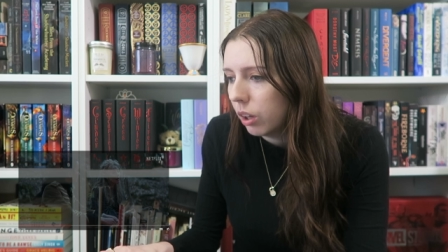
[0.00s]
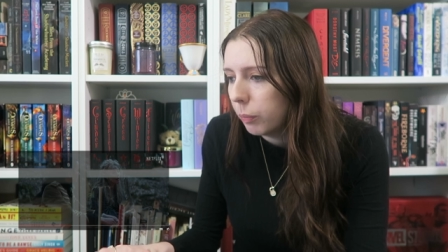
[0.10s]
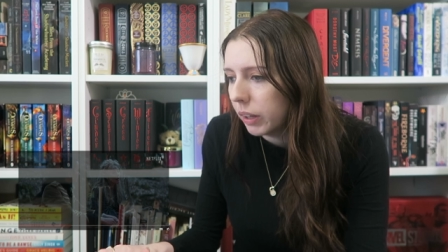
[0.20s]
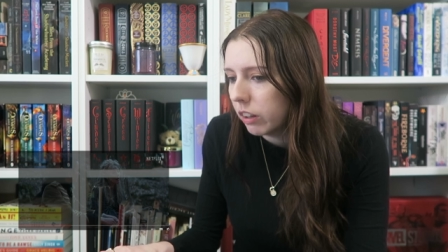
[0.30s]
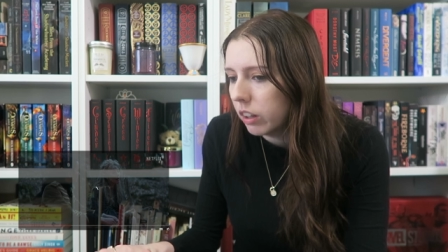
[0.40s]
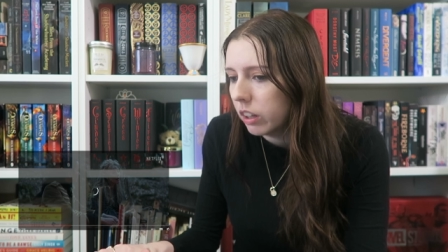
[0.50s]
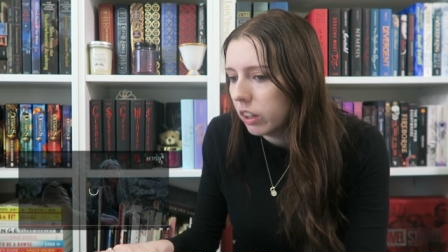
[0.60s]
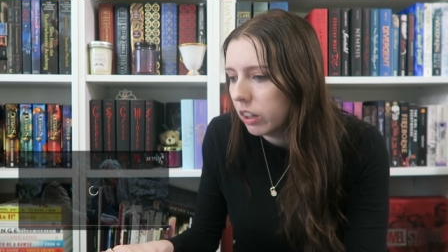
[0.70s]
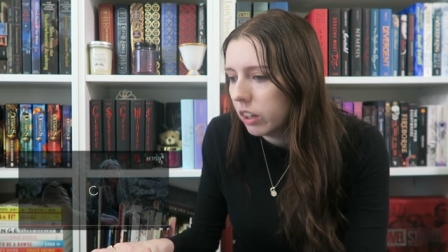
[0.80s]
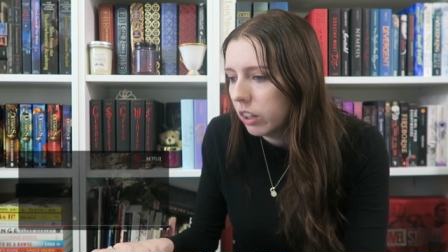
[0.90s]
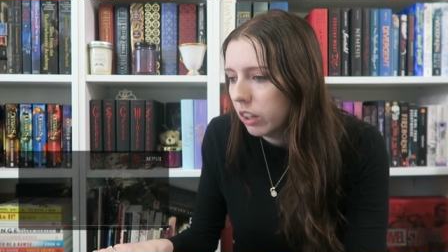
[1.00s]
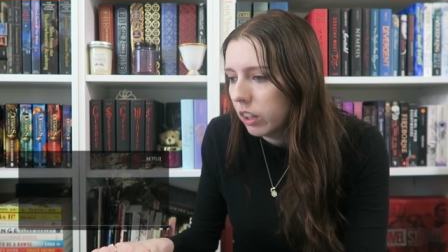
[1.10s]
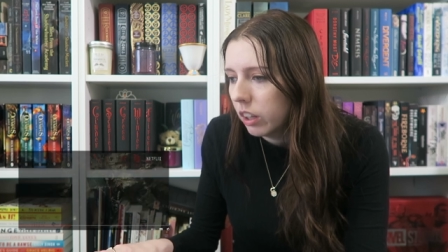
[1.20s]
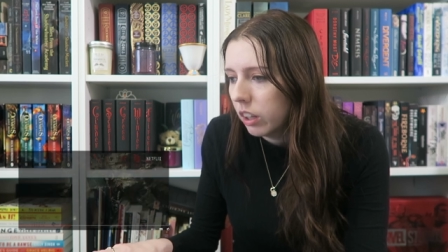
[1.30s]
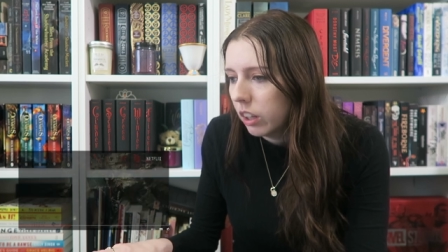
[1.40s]
Oh my god.
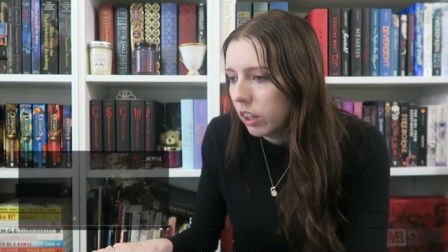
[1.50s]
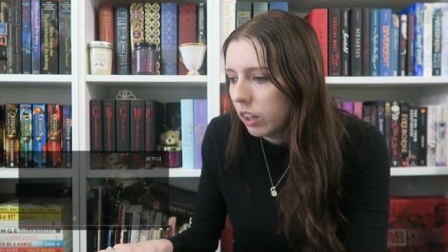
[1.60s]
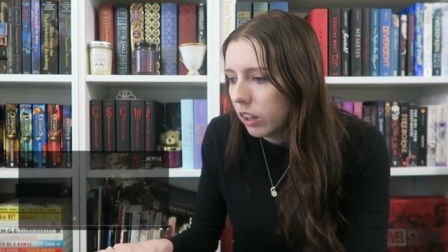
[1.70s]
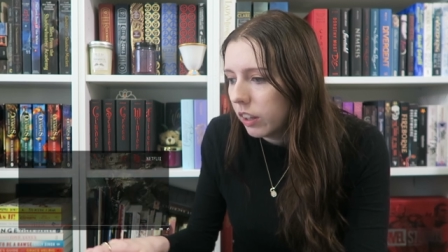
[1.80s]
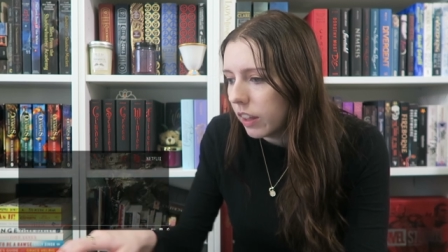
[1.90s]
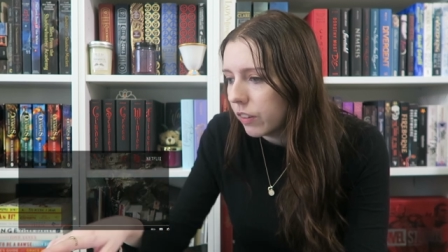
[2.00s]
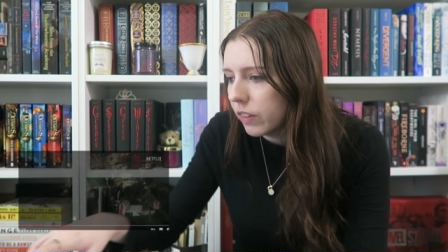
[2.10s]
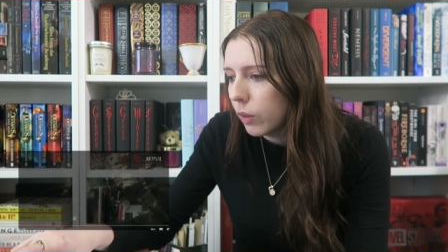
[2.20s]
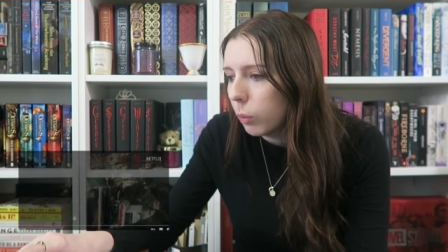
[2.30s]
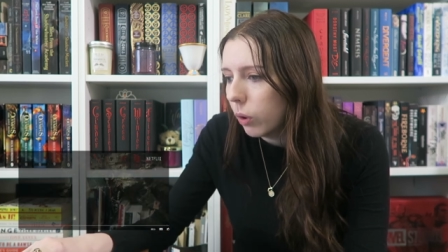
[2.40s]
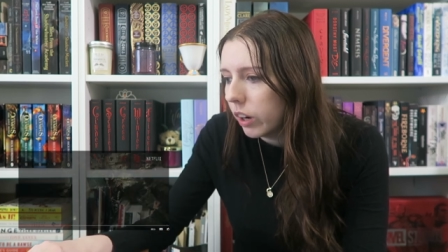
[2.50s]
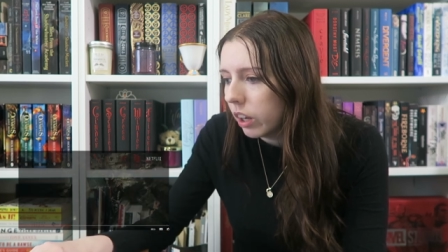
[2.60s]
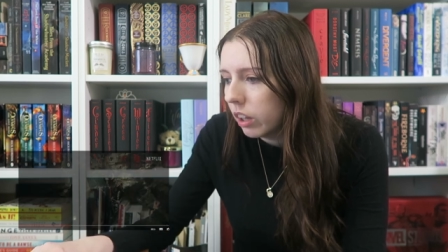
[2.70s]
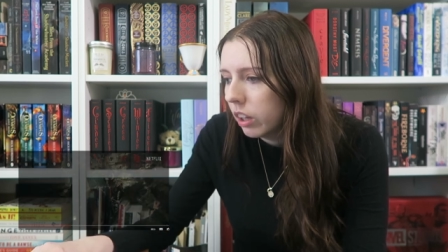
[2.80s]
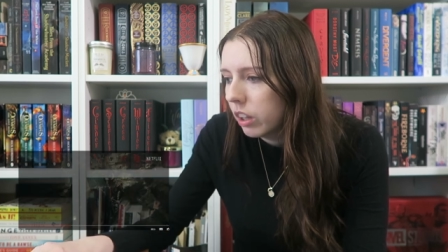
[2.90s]
Yeah, they're in the
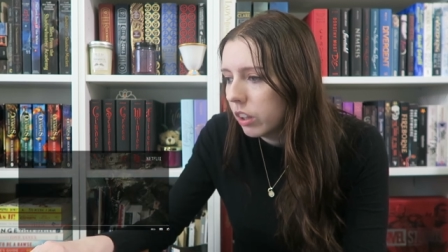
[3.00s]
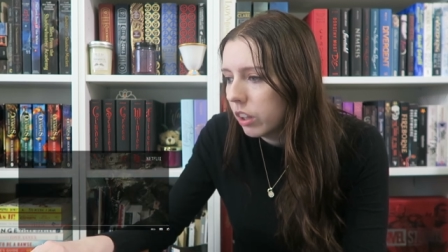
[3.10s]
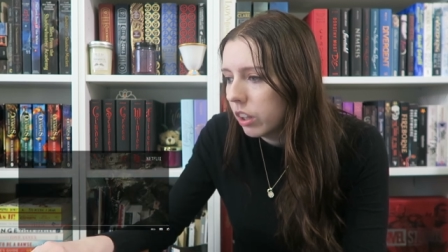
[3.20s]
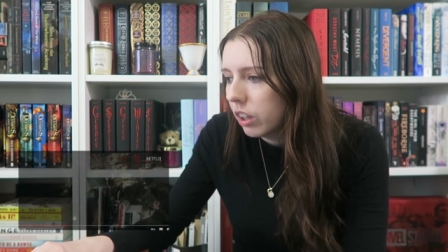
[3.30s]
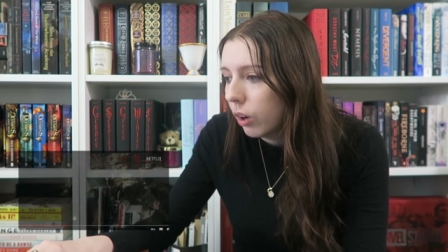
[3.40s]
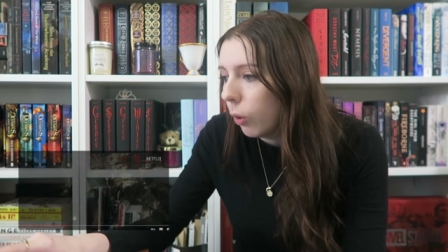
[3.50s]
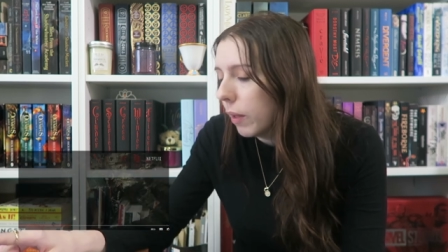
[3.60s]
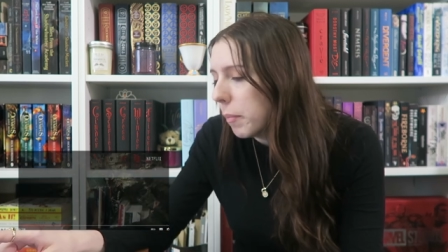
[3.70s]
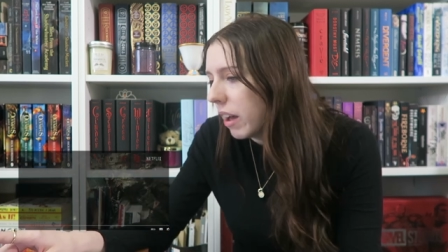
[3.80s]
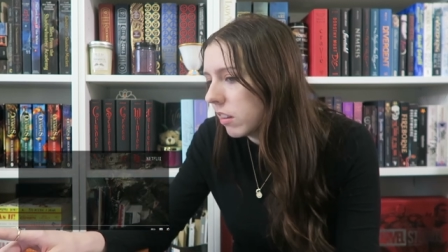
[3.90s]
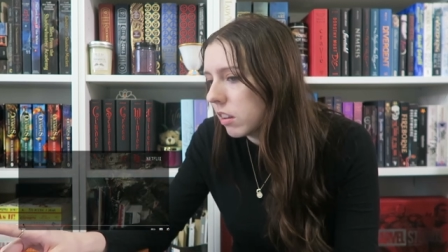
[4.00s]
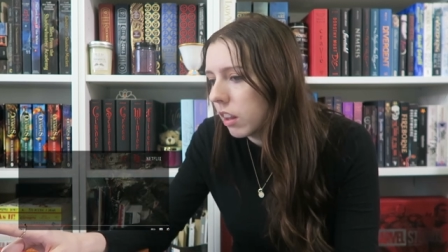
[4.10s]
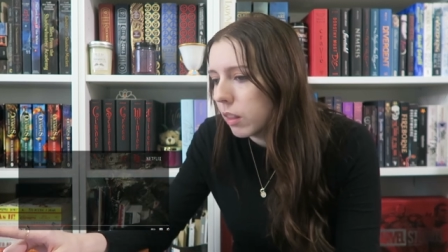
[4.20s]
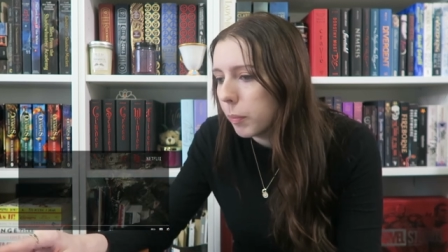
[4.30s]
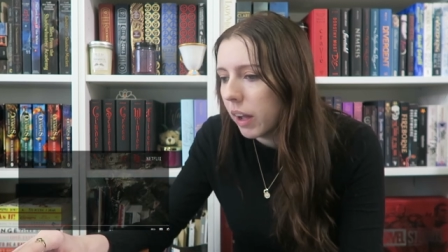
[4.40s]
water. Oh, and Mal's
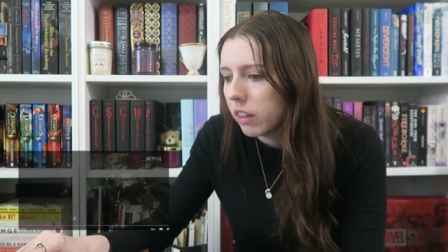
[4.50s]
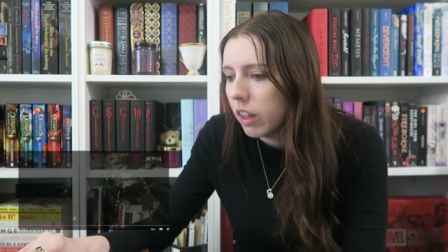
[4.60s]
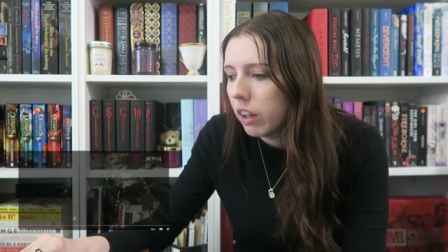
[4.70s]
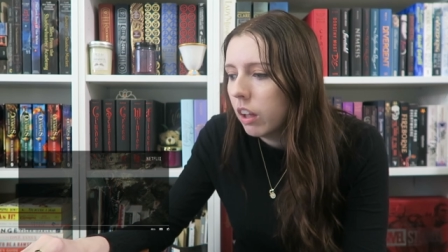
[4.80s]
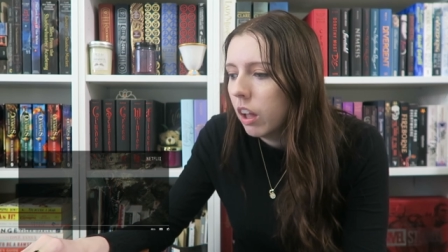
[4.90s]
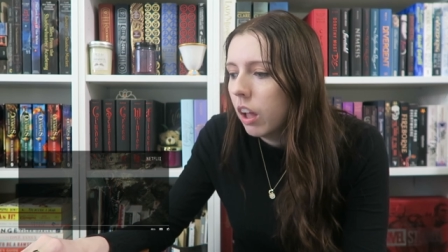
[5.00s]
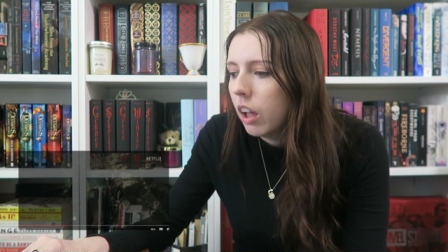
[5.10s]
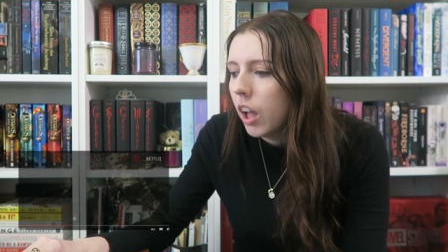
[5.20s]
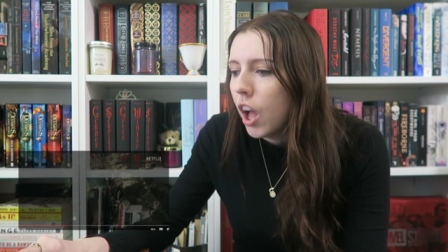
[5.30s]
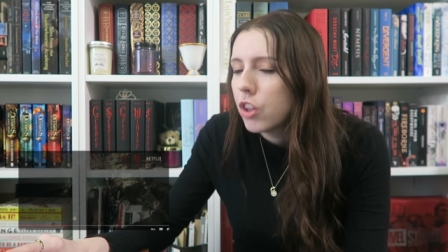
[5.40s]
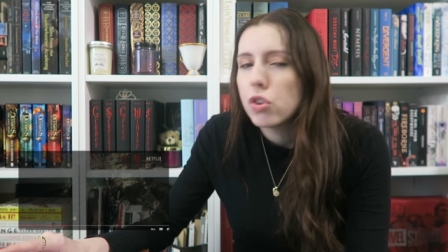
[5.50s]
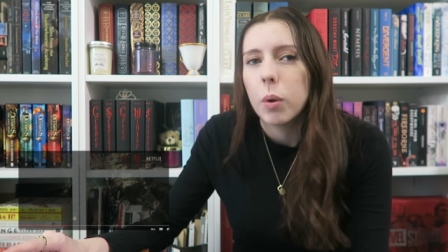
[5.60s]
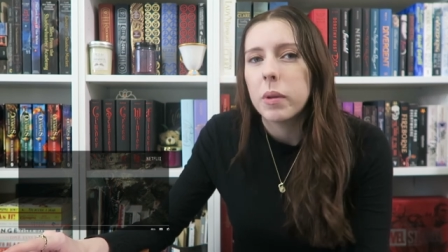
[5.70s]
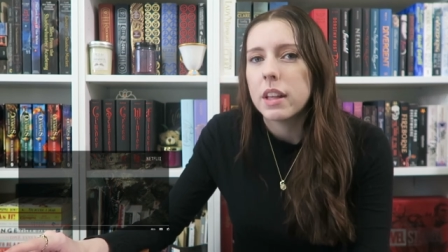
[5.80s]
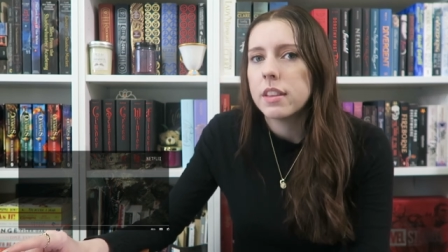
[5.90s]
at the back there. So
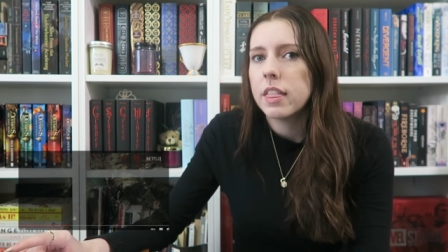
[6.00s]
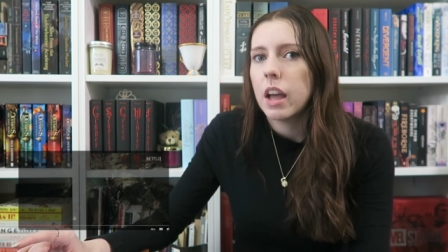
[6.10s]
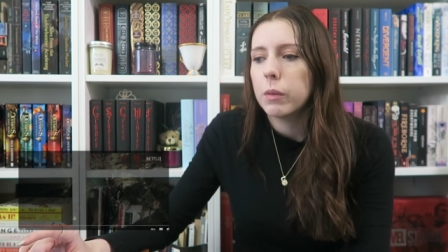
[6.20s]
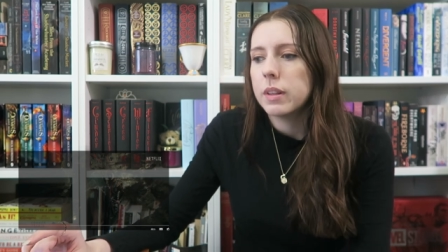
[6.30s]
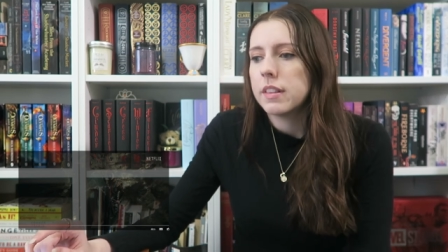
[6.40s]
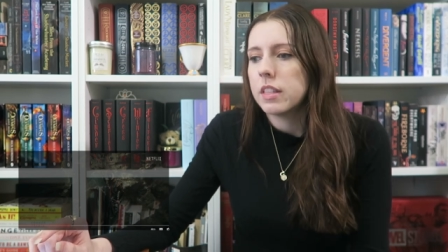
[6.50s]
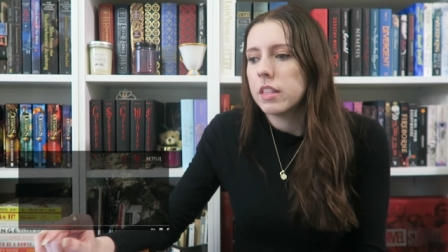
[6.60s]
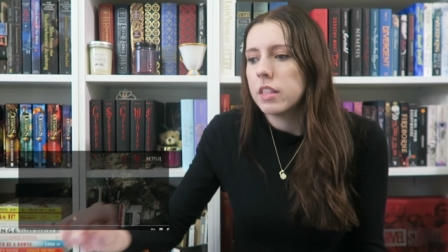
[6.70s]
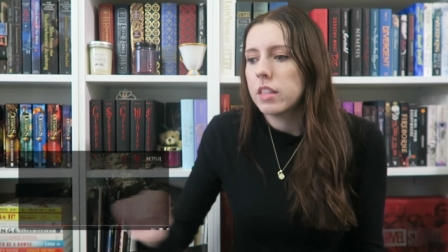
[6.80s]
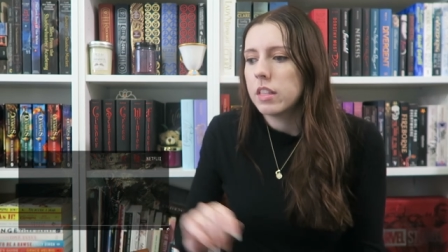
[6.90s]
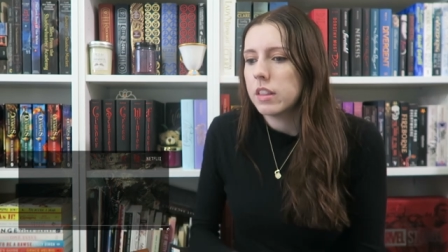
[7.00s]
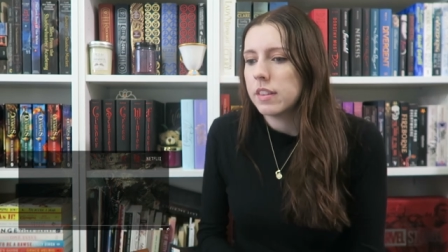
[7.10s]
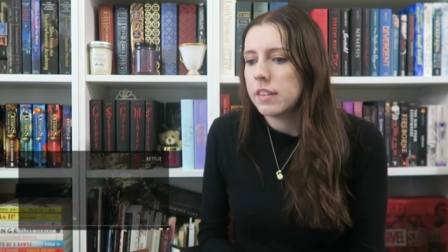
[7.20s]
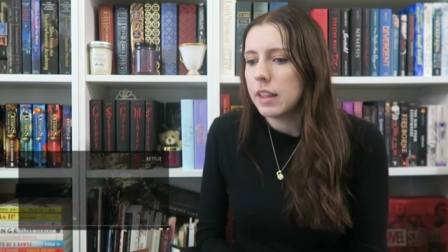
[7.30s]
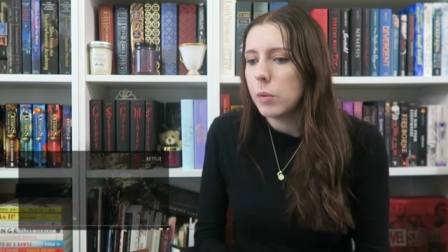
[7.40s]
I'm guessing that was the
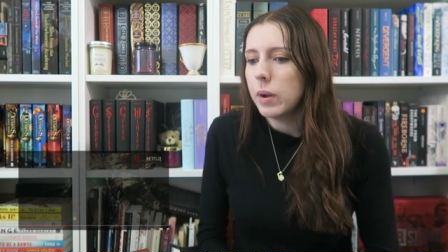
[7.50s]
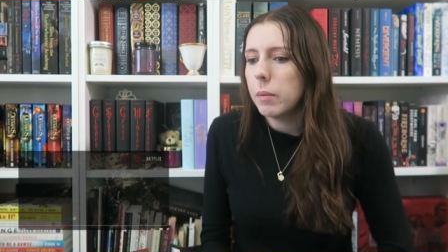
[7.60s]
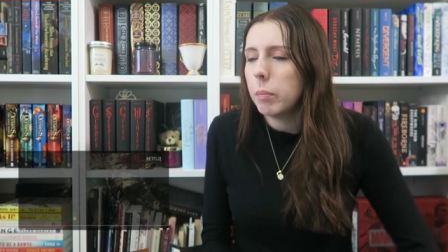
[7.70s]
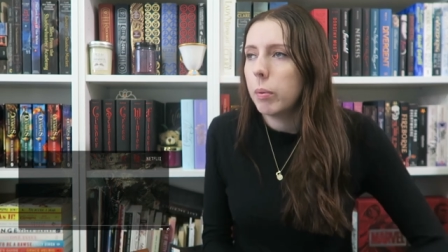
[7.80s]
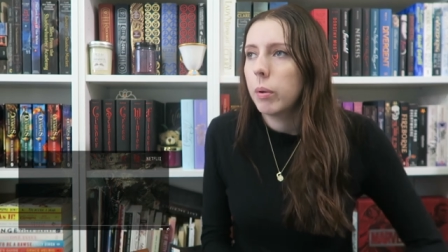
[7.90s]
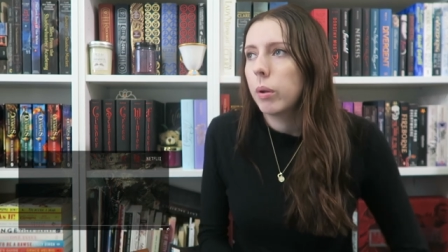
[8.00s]
sea whip.